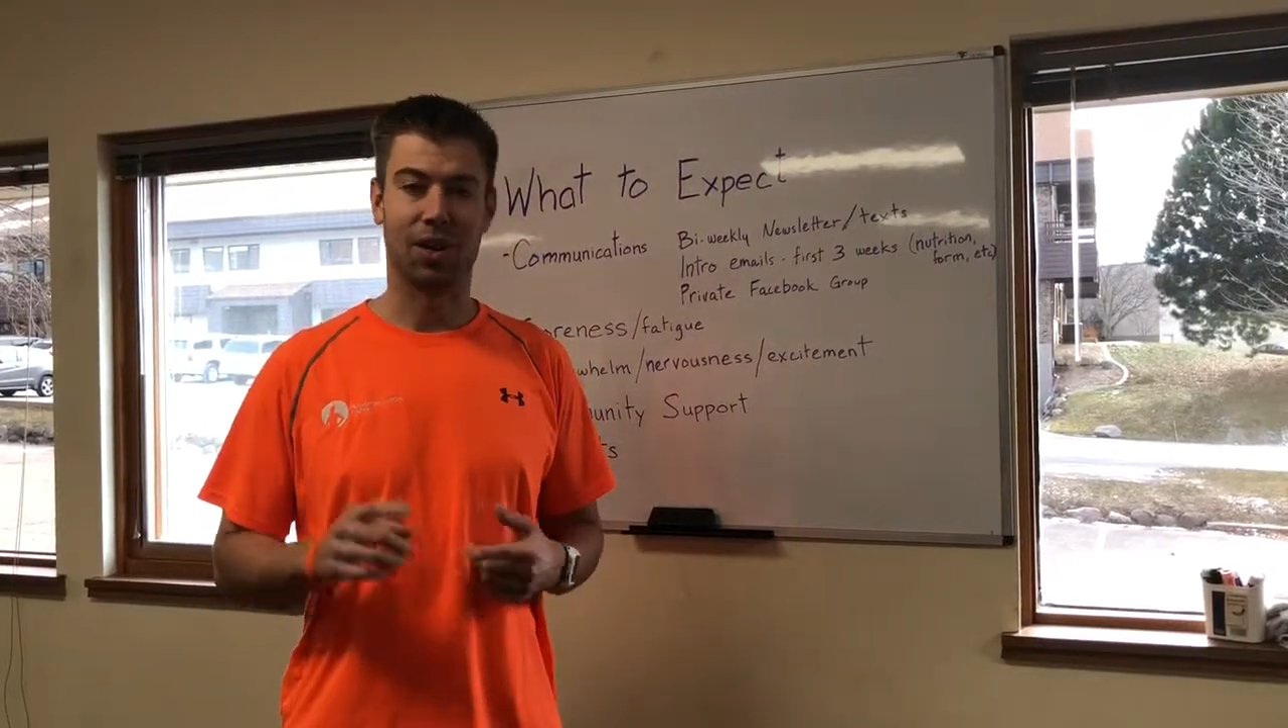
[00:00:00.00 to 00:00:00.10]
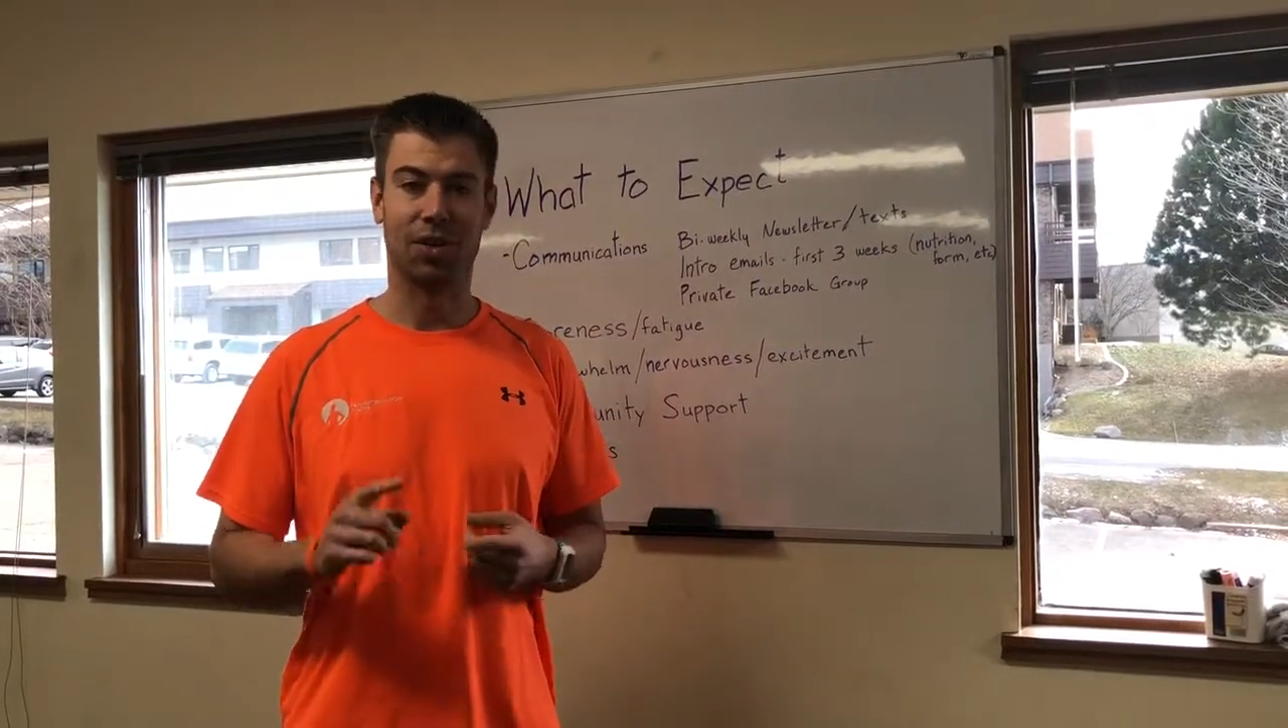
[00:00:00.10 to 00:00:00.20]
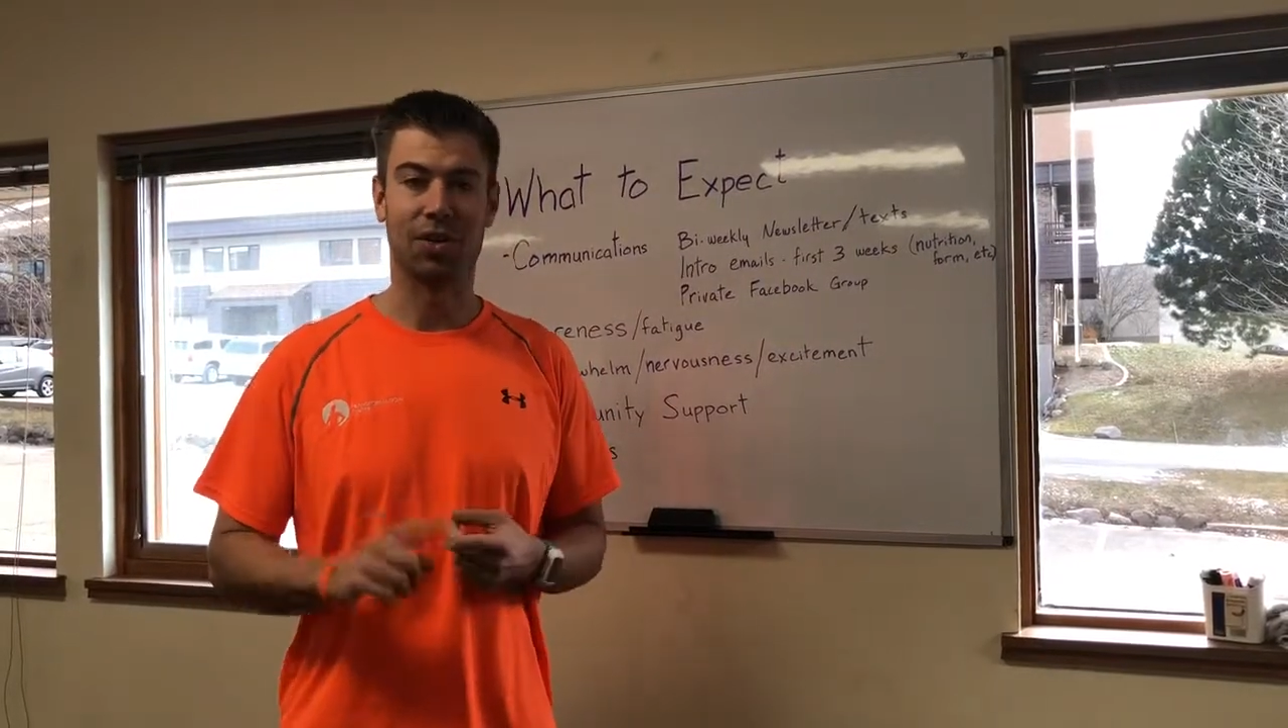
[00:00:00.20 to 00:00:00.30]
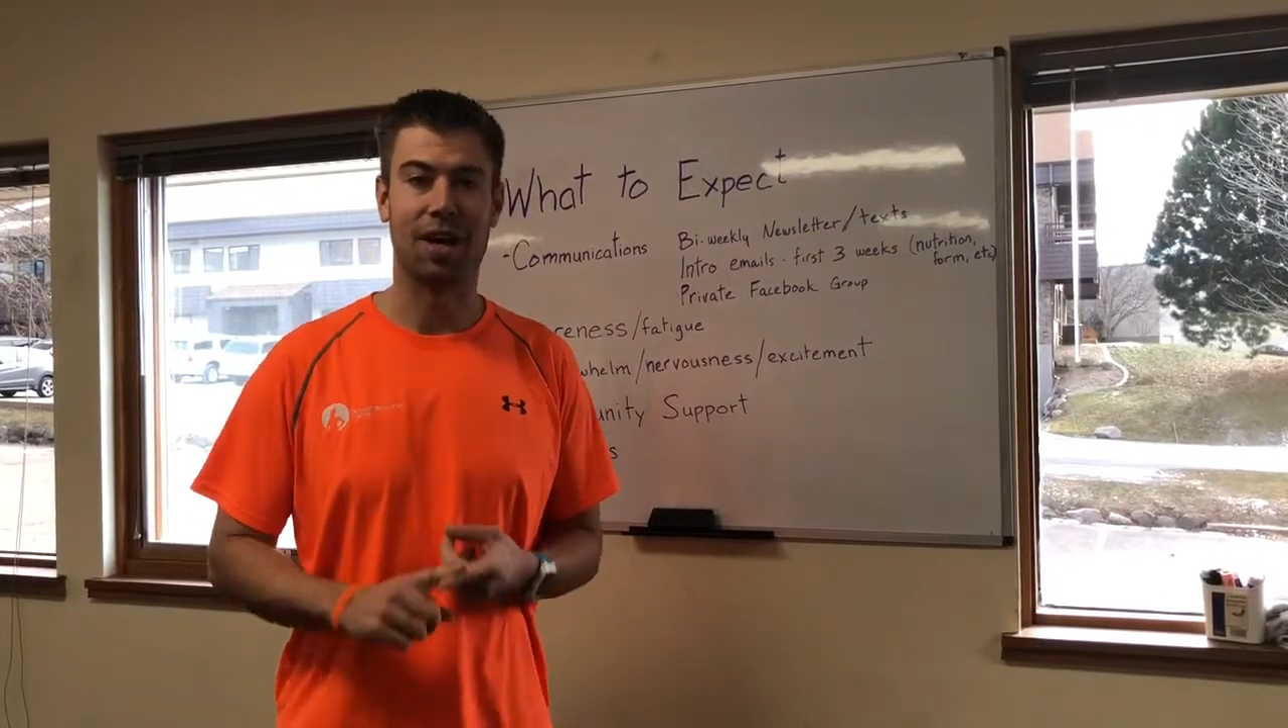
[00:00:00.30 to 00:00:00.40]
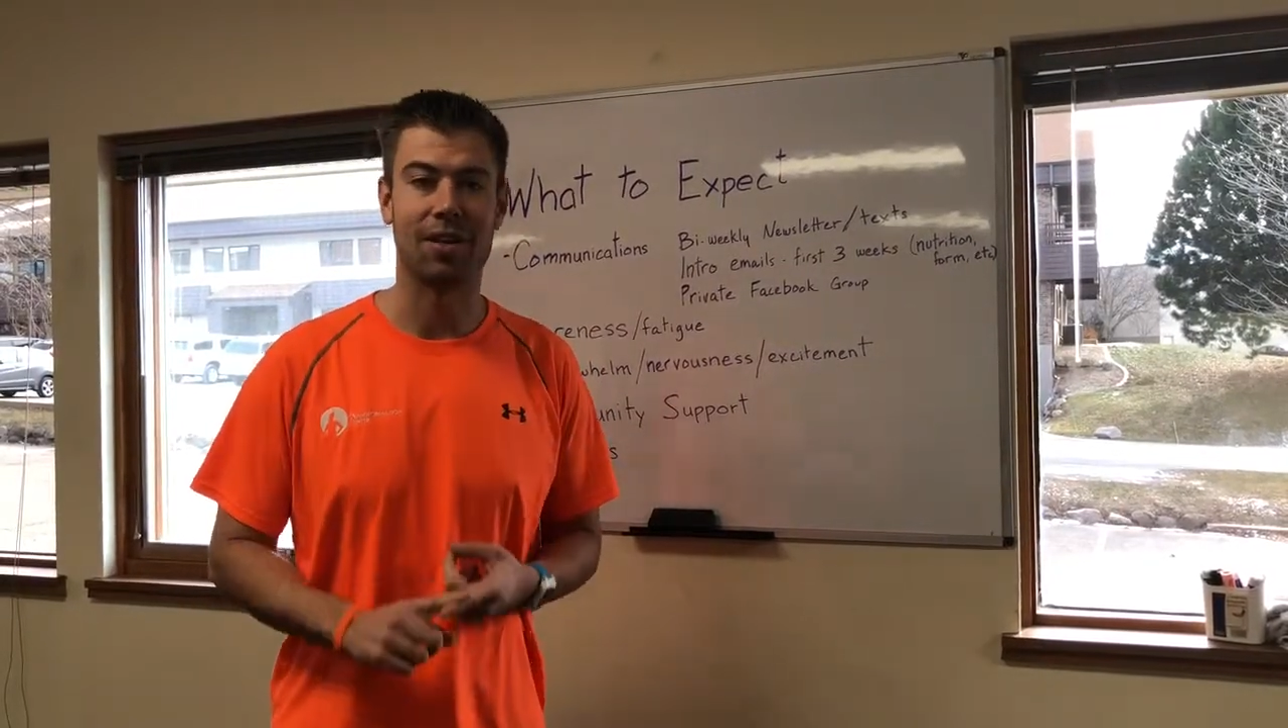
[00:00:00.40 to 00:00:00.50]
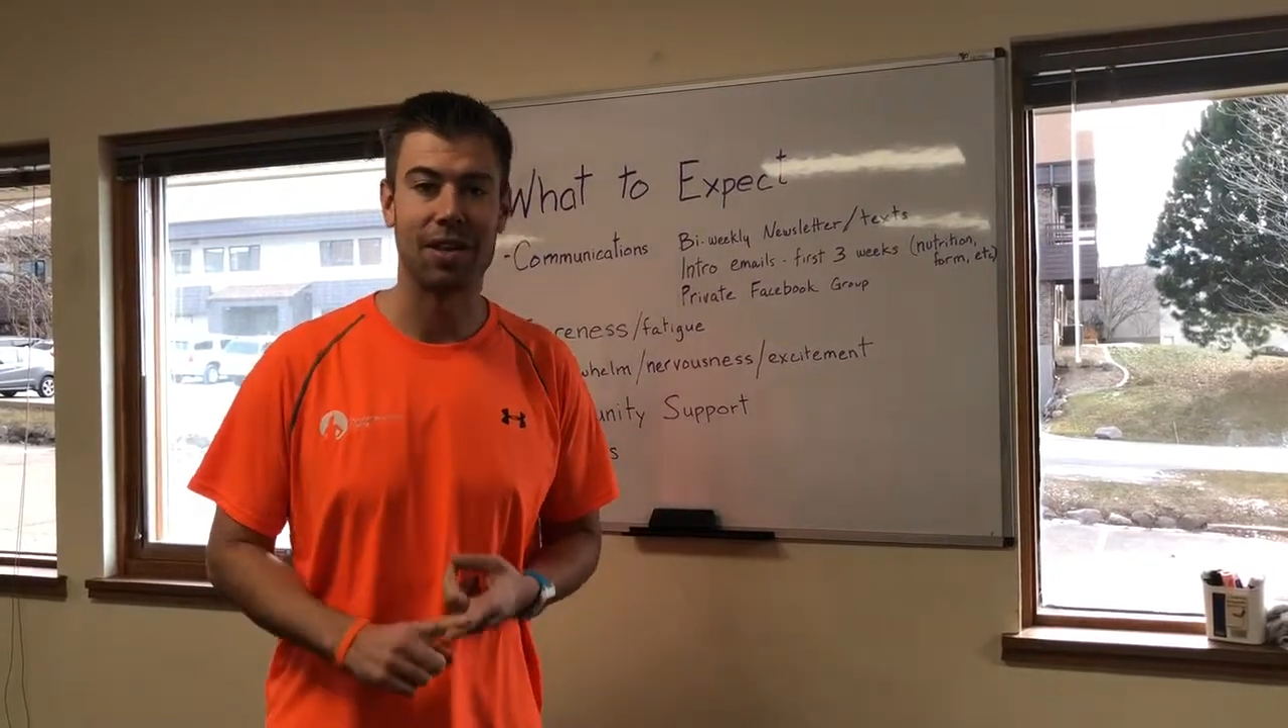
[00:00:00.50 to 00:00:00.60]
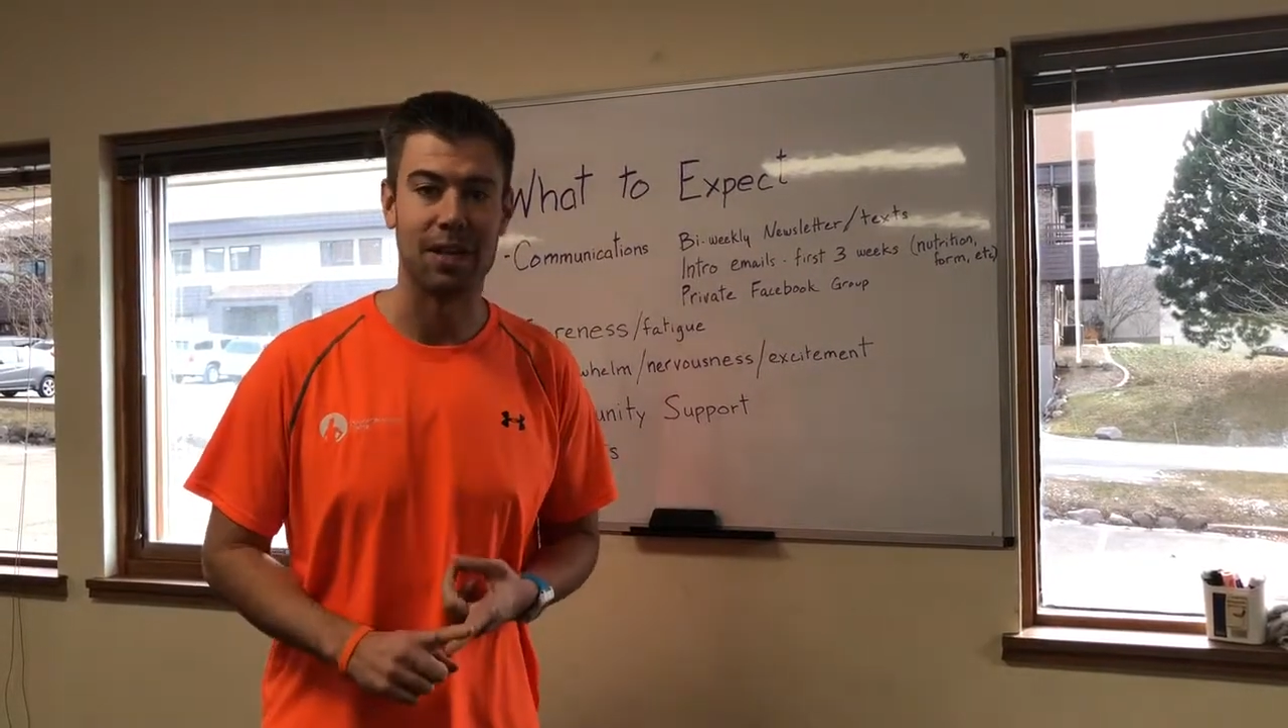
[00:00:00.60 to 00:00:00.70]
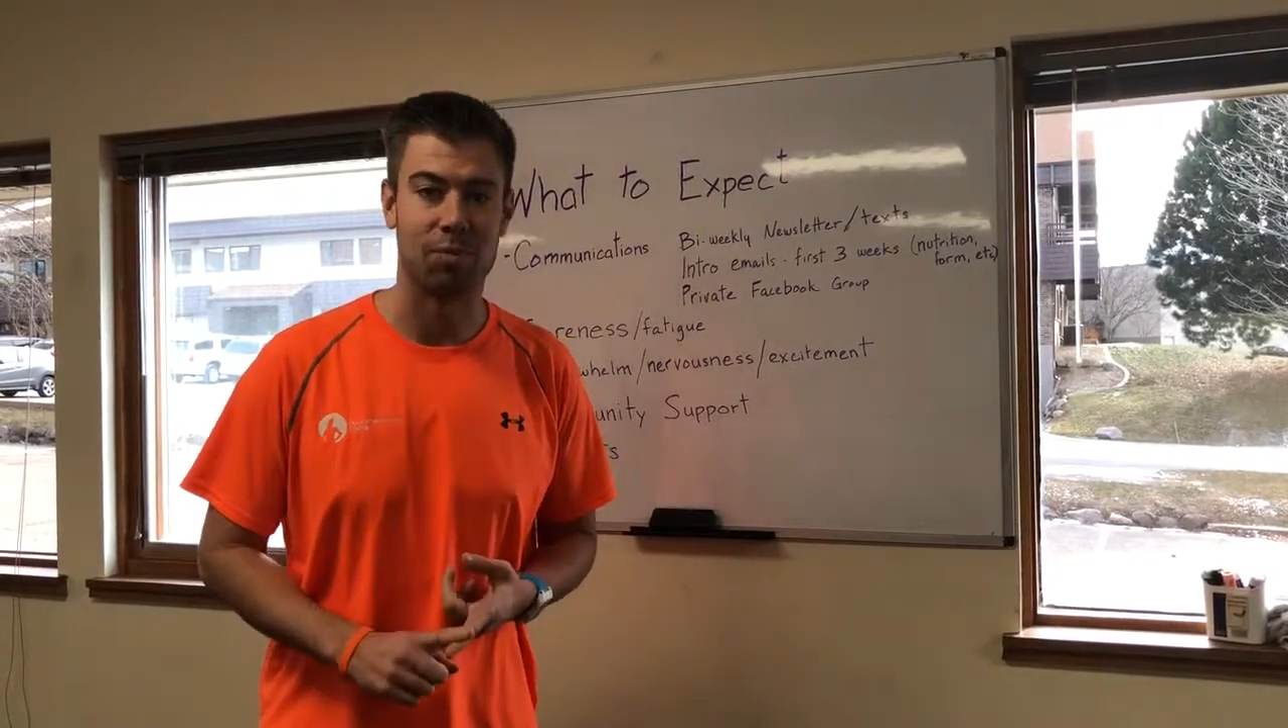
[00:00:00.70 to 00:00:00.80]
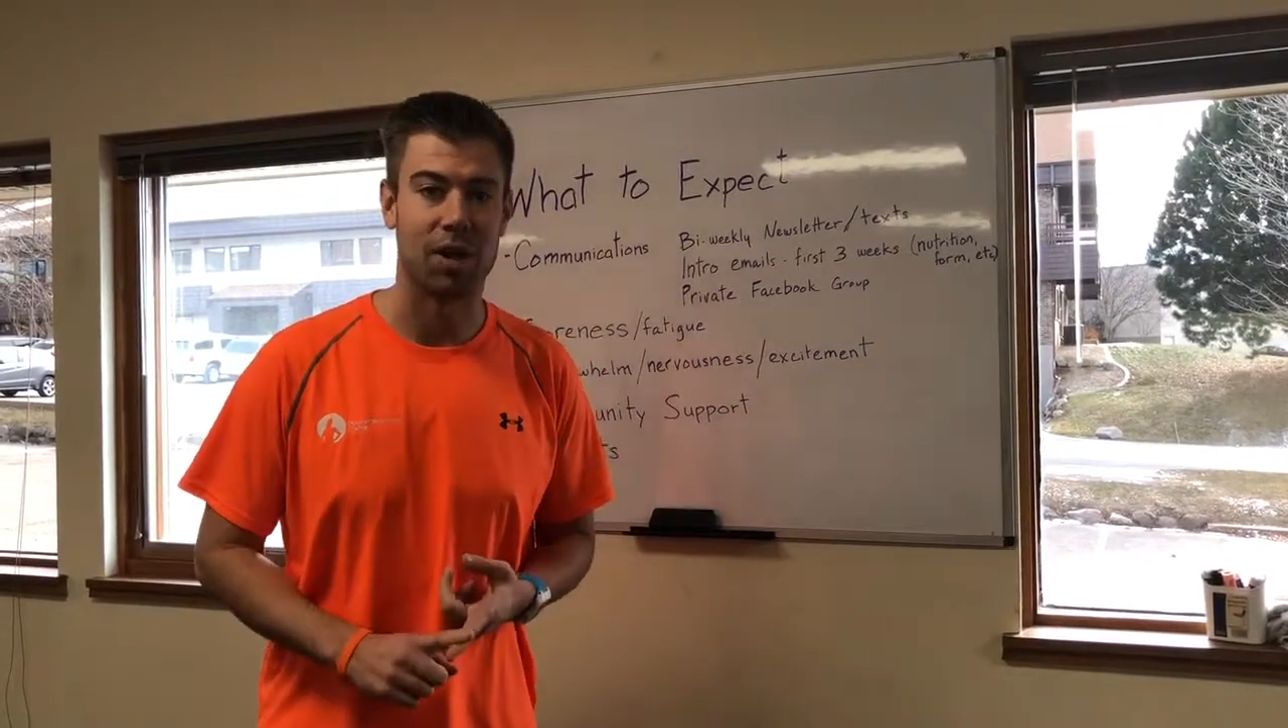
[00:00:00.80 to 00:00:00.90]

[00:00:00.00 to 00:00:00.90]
learn how to eat